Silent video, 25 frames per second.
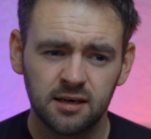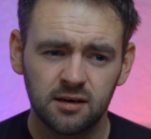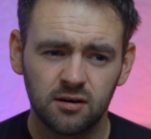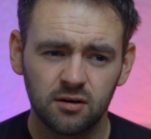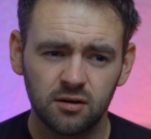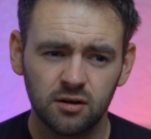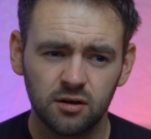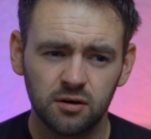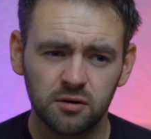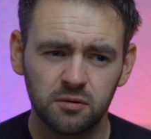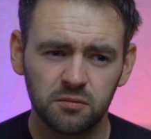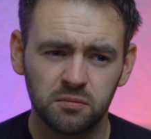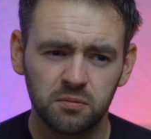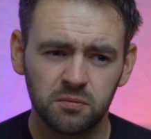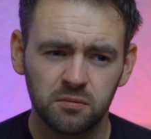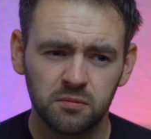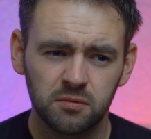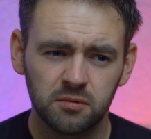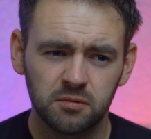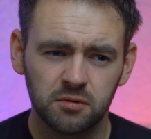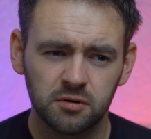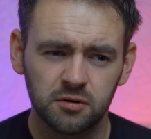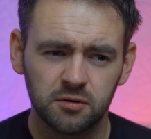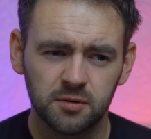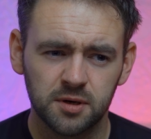Although,
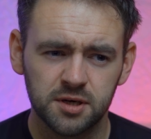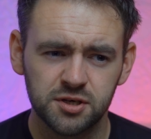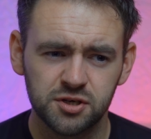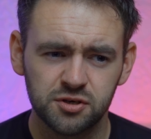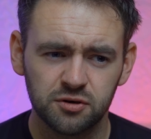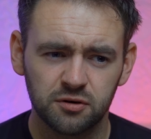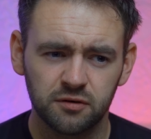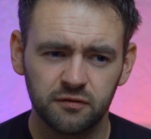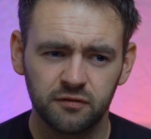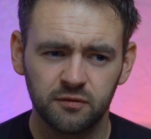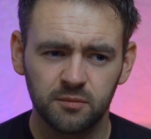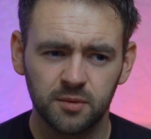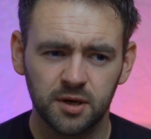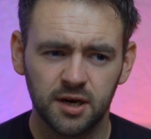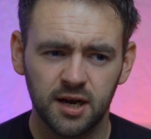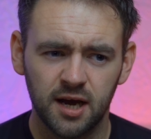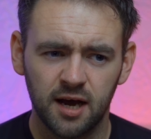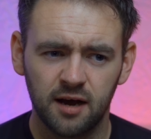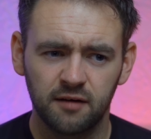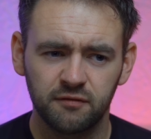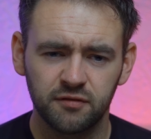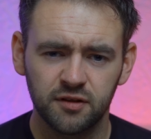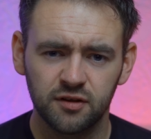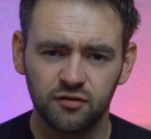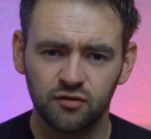I'm not quite sure if I'm going to
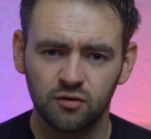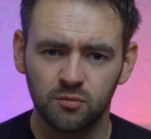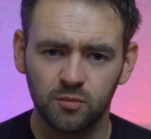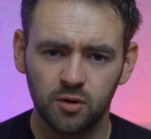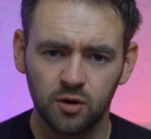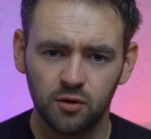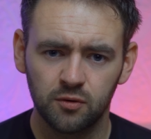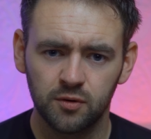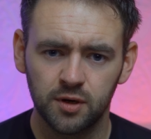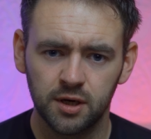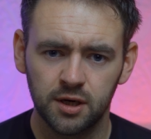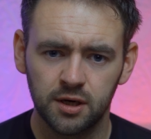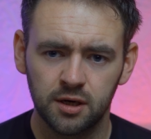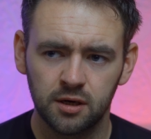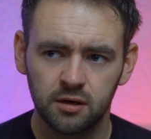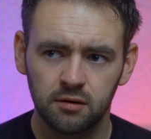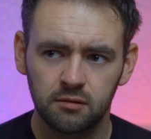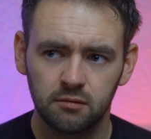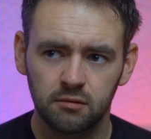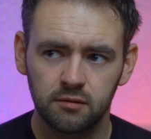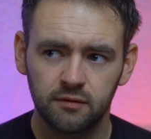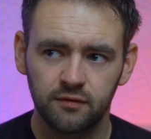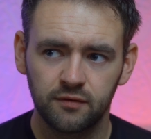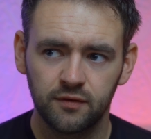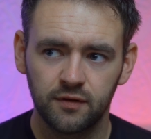have this uploaded
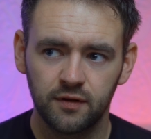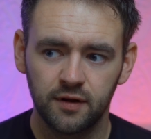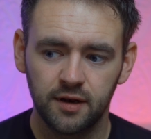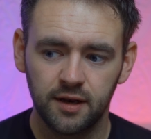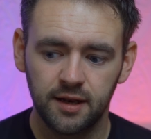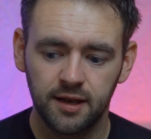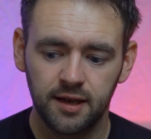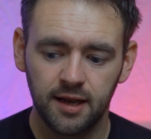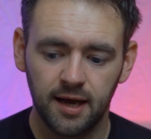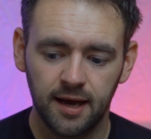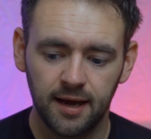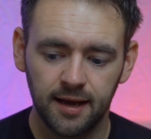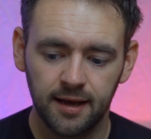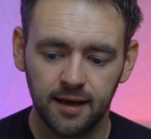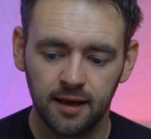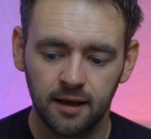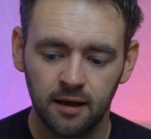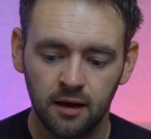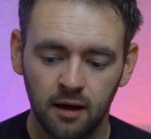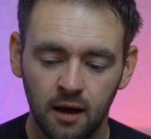today.